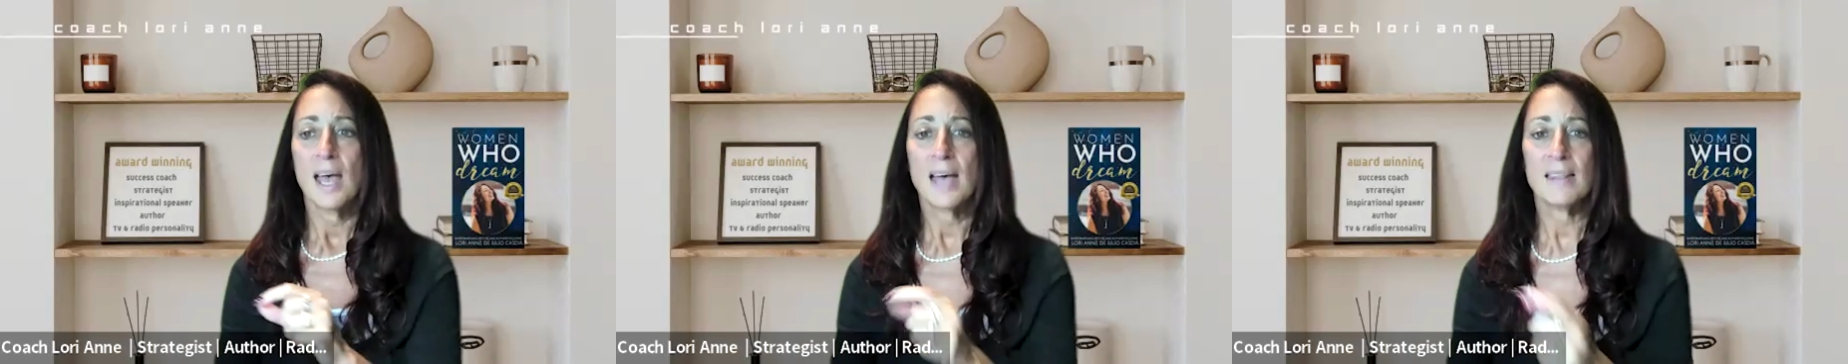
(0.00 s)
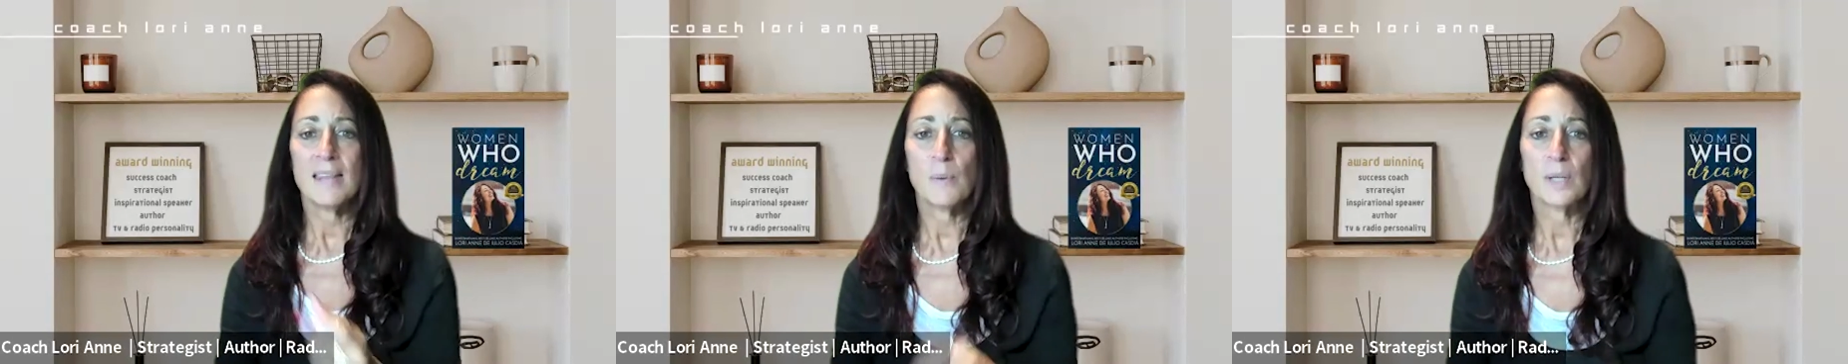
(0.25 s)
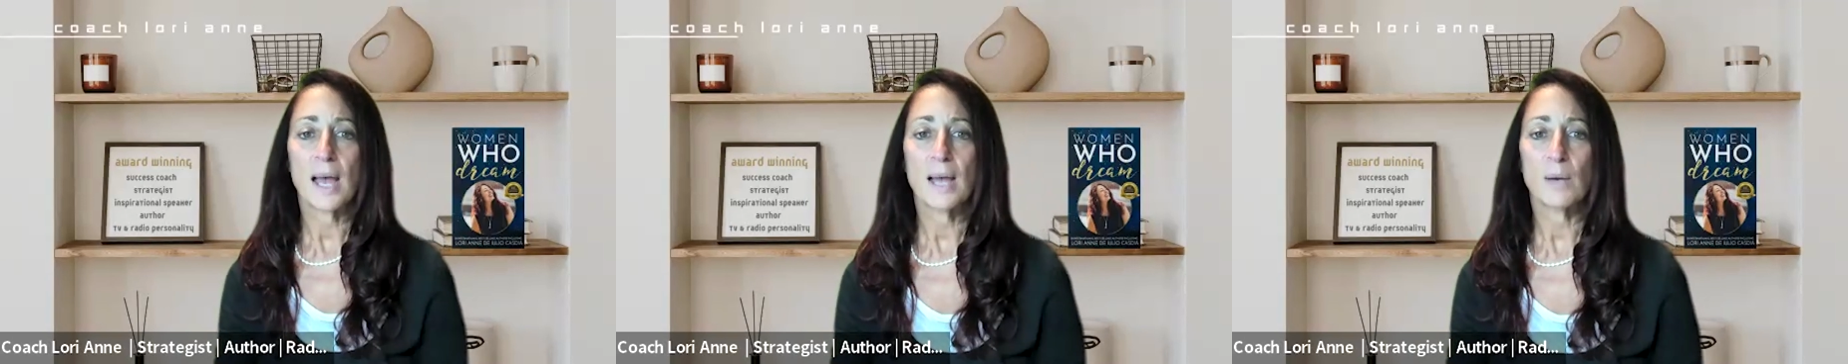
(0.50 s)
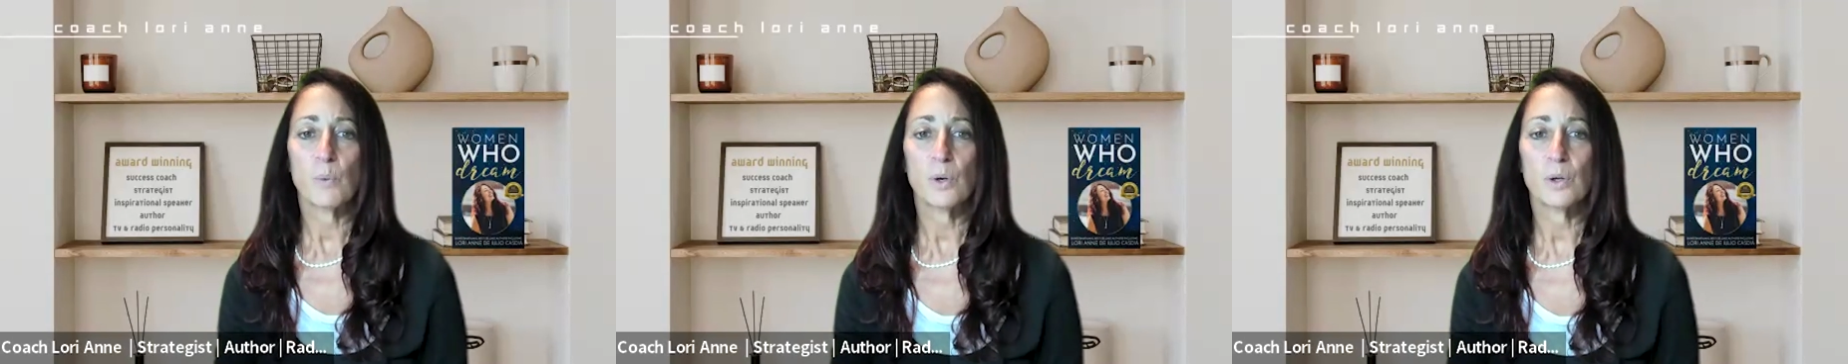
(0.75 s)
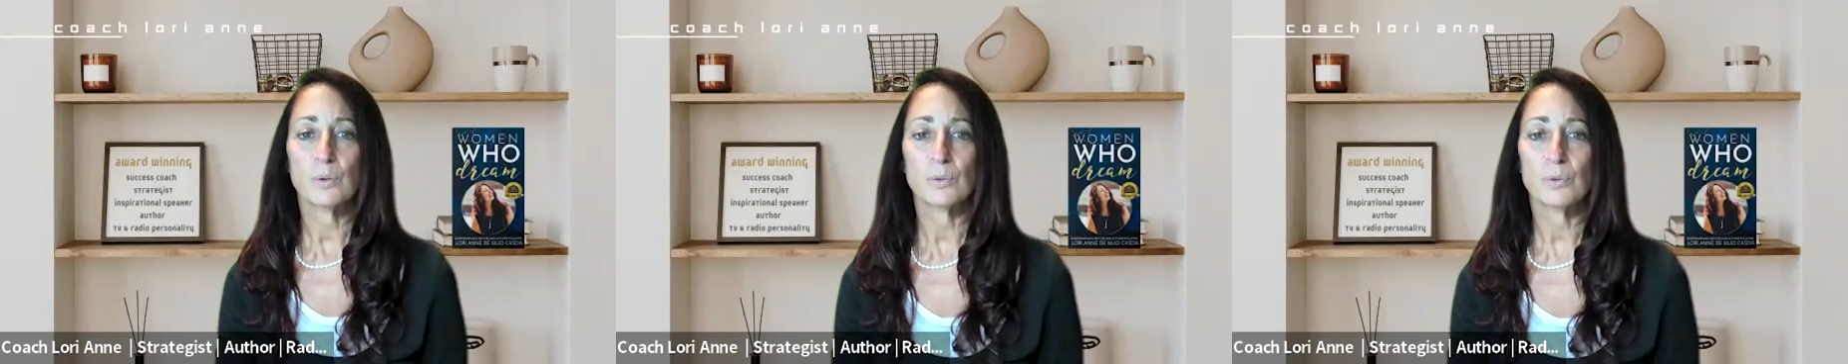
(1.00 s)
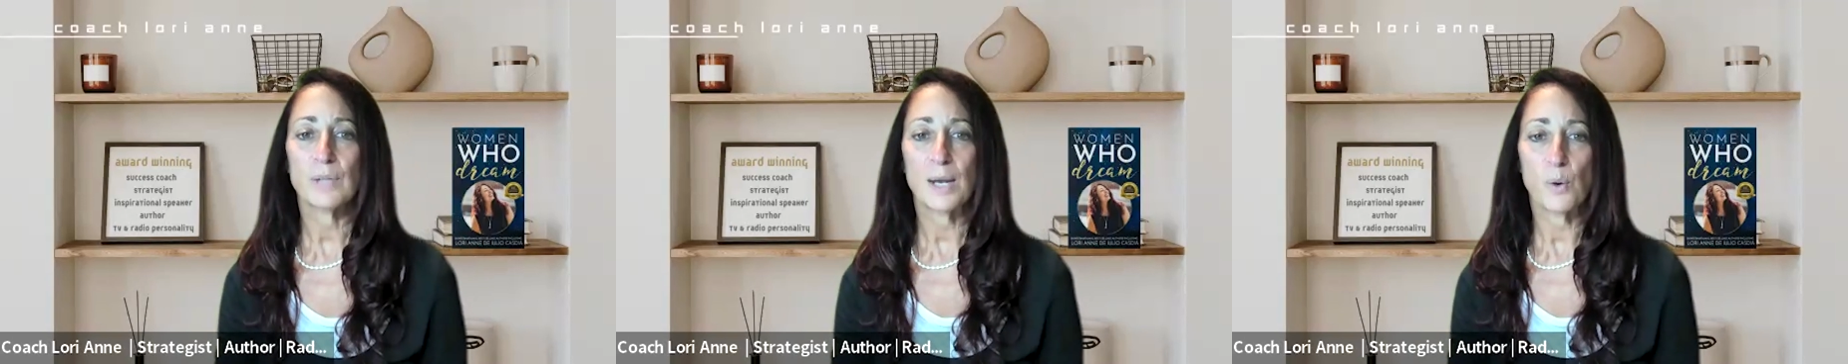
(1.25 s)
And they were like, well,
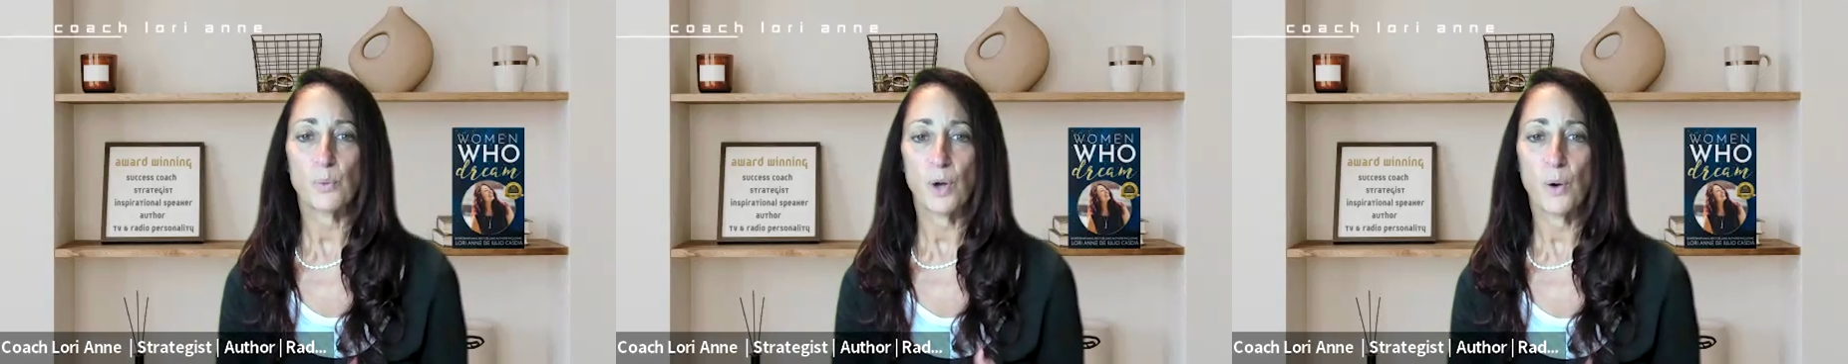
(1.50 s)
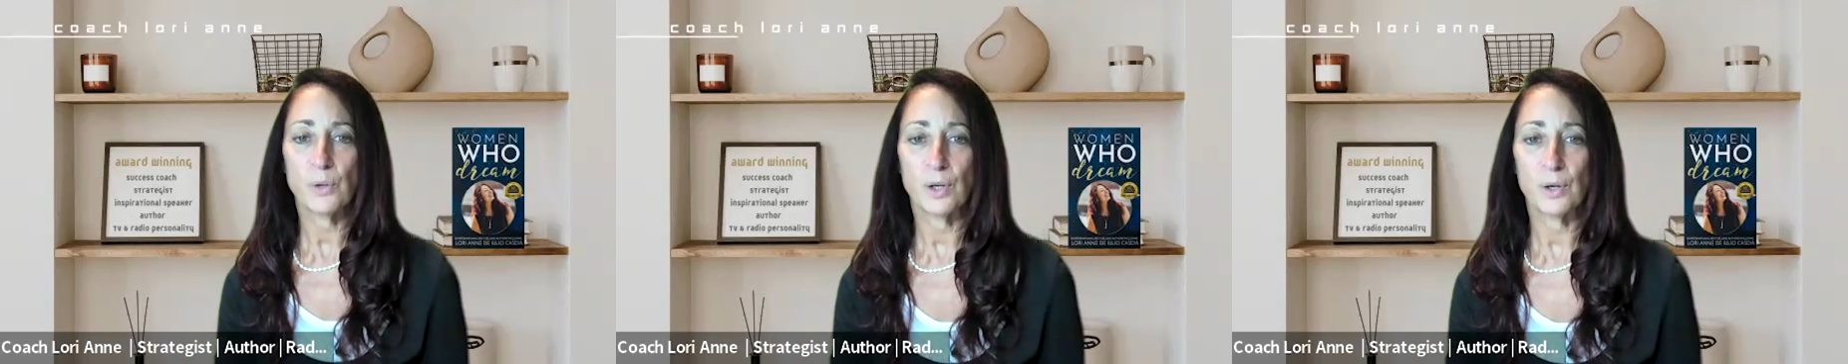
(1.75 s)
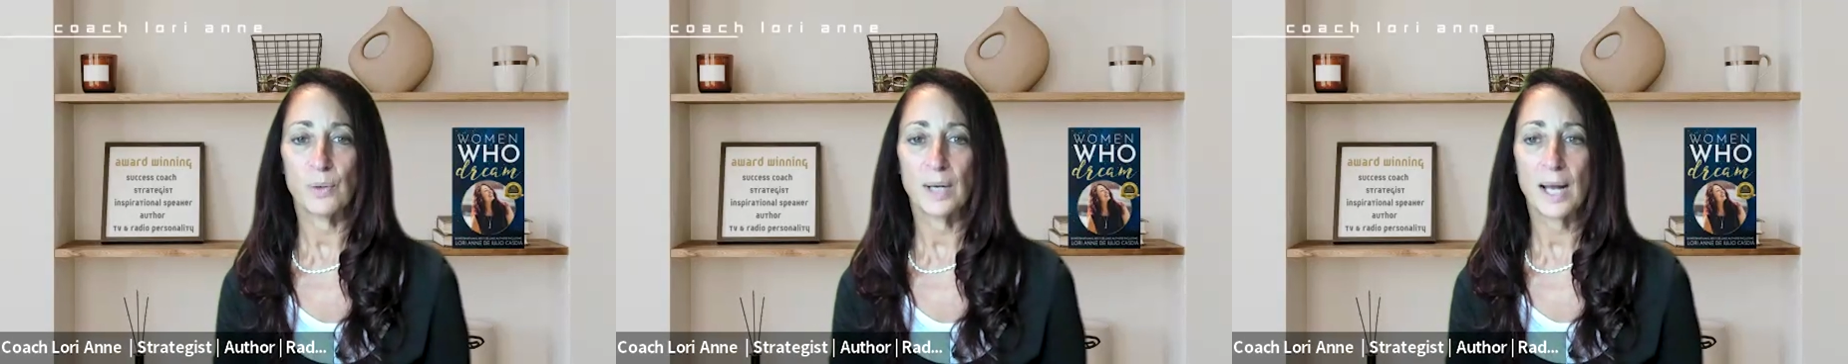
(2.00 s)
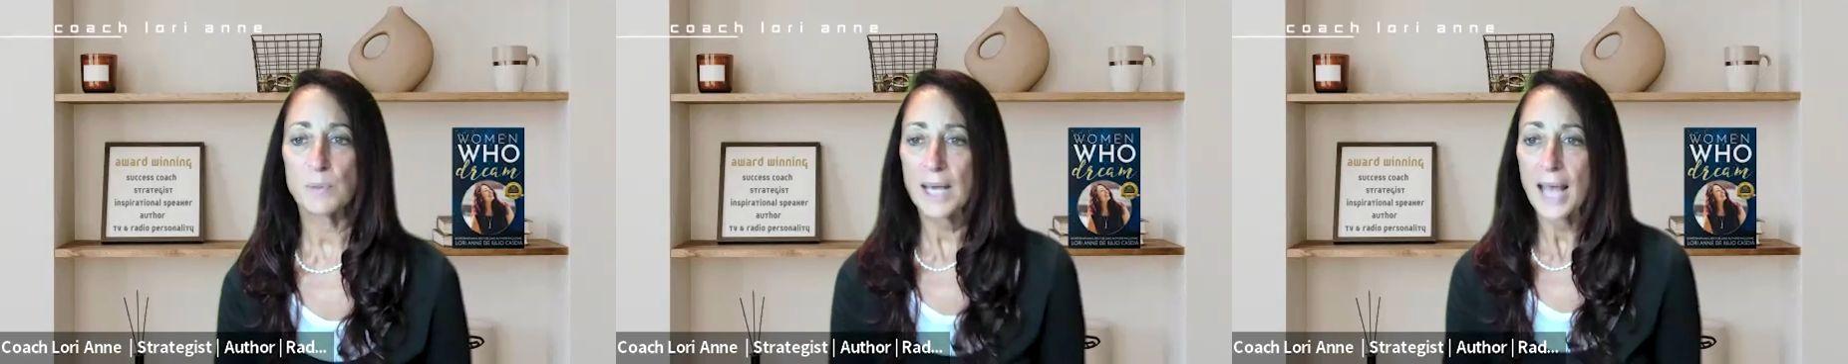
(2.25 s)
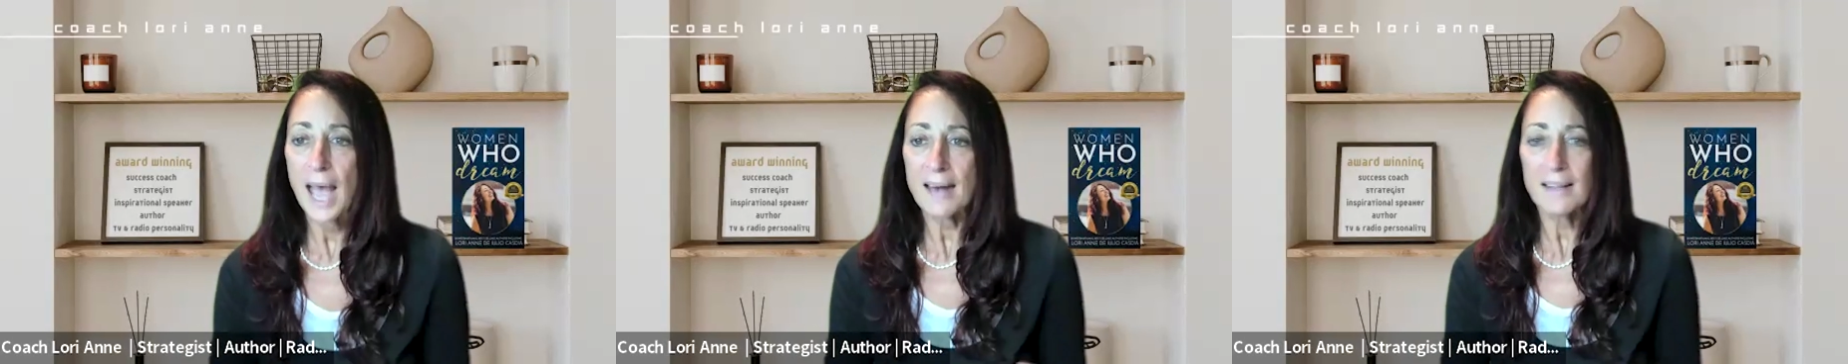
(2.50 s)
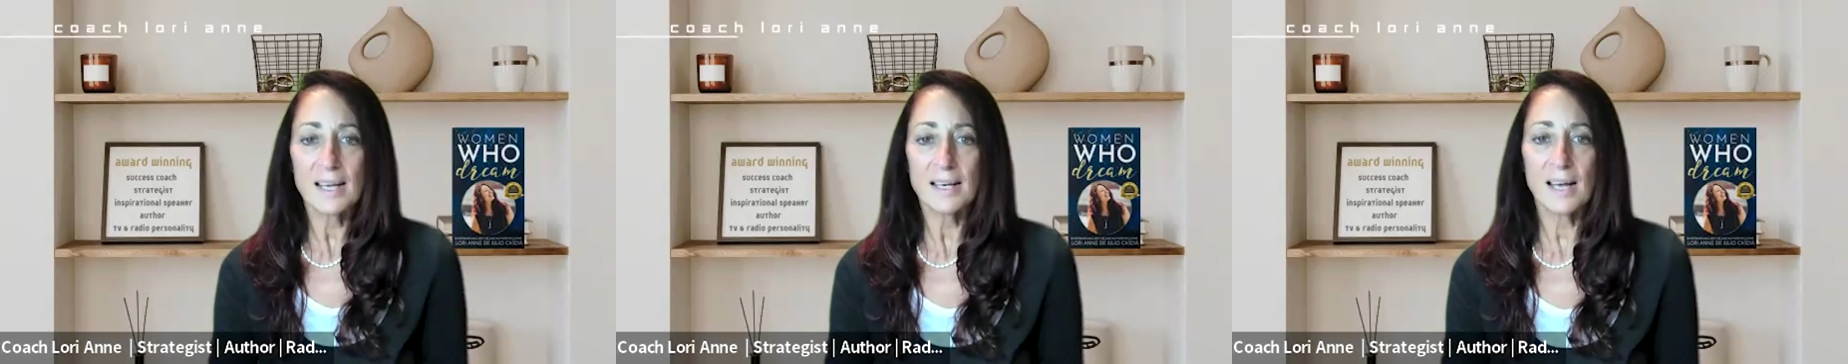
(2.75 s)
they don't know you. And I was like, how
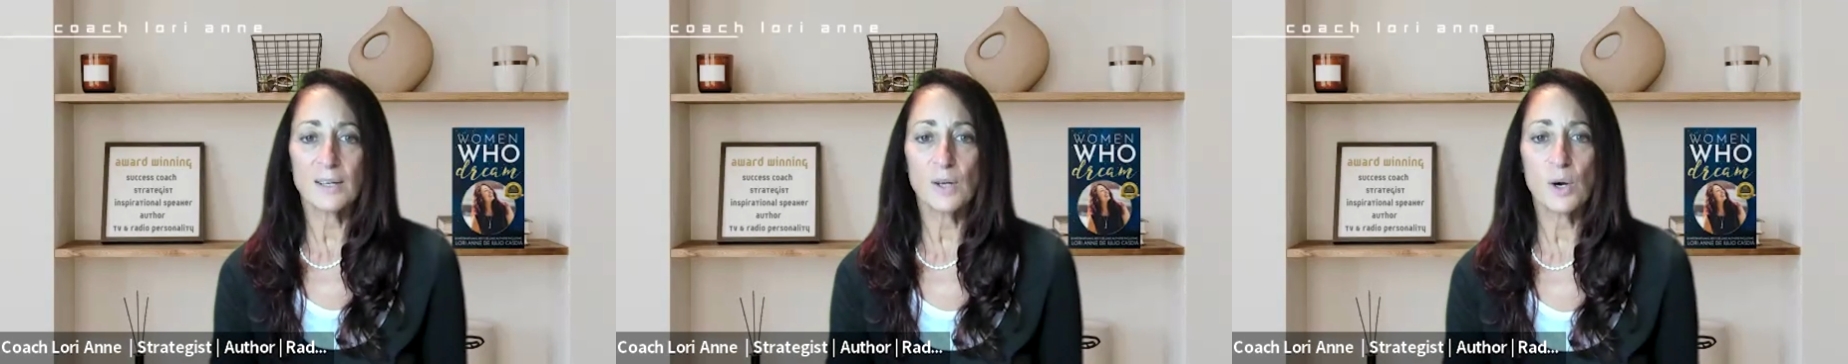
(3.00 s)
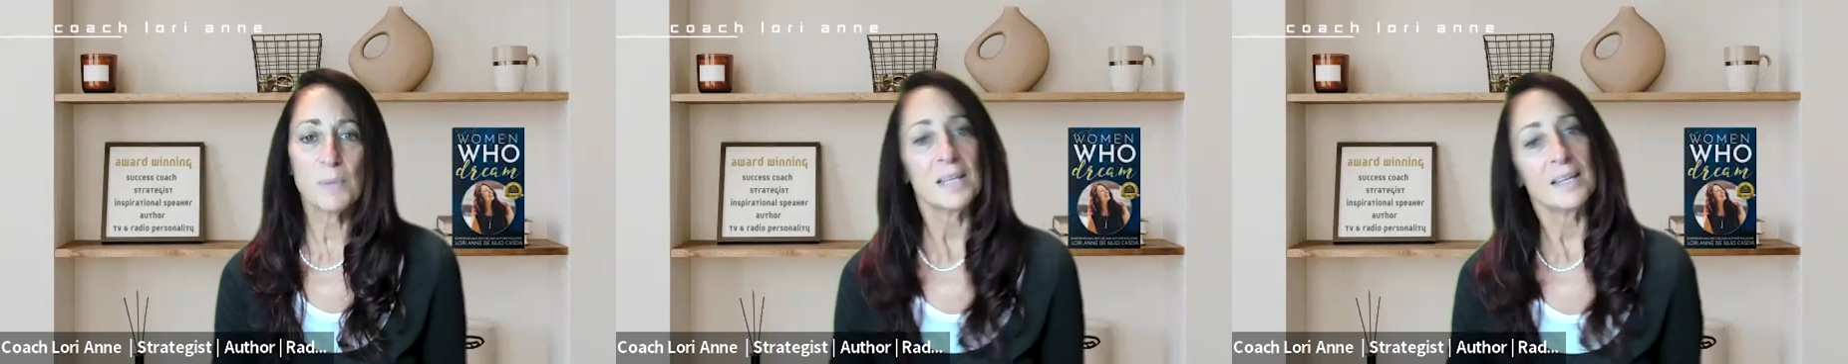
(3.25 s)
do they not know me?